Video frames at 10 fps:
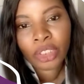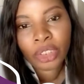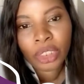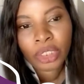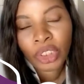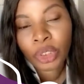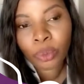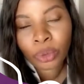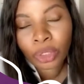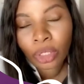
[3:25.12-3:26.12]
she
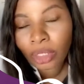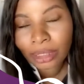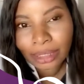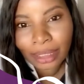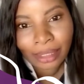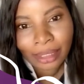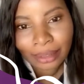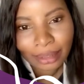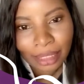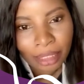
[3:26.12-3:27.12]
would constantly
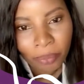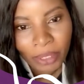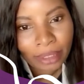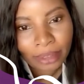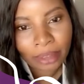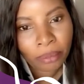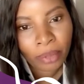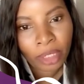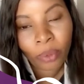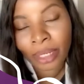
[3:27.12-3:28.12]
sneak peeks at
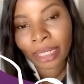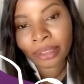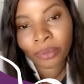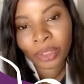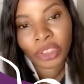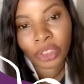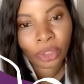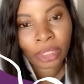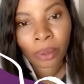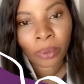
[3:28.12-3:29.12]
me when she
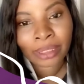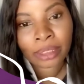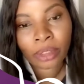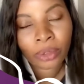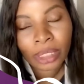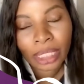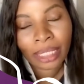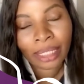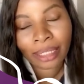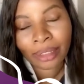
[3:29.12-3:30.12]
thought I wasn't
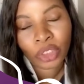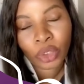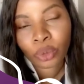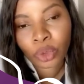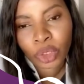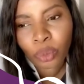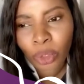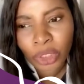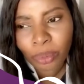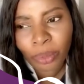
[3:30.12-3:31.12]
looking, and she would just
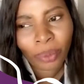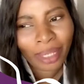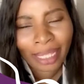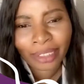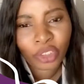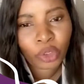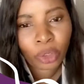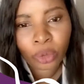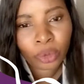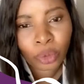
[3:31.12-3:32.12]
watch me while I
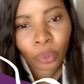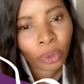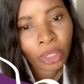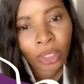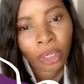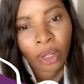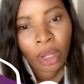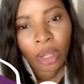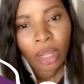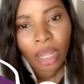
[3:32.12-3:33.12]
struggled to walk.
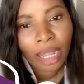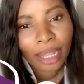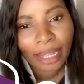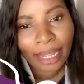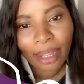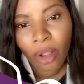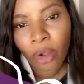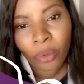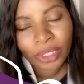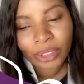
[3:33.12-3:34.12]
I
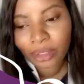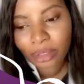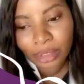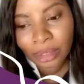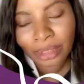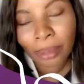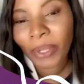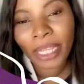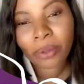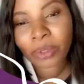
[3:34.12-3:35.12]
always, the
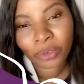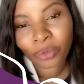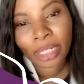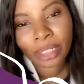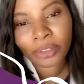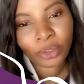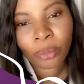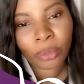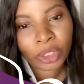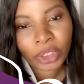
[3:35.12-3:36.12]
pain was really so
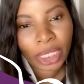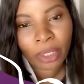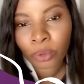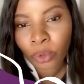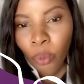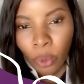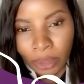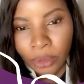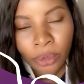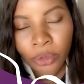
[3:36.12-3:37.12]
much, I would
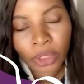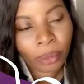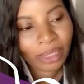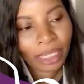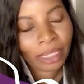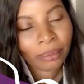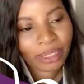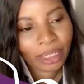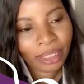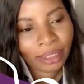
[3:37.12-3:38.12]
waddle sometimes,
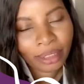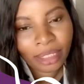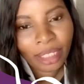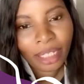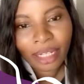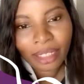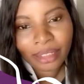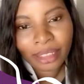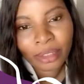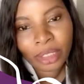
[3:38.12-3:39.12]
and
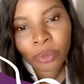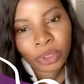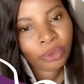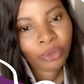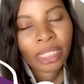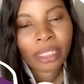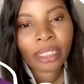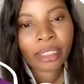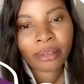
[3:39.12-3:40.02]
it was really